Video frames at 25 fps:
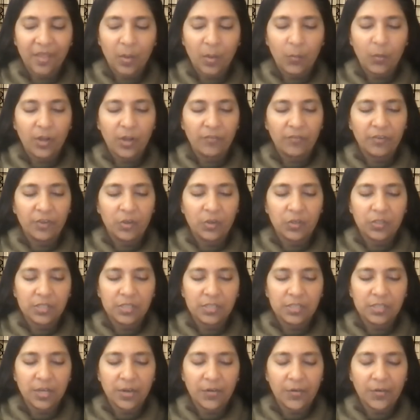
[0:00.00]
wherever you're
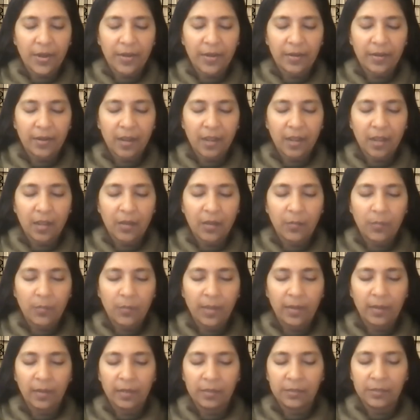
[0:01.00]
sitting right now,
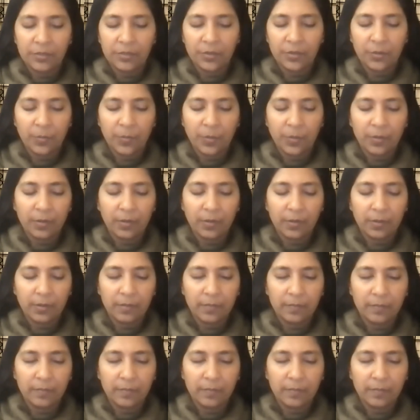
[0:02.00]
and enter your body.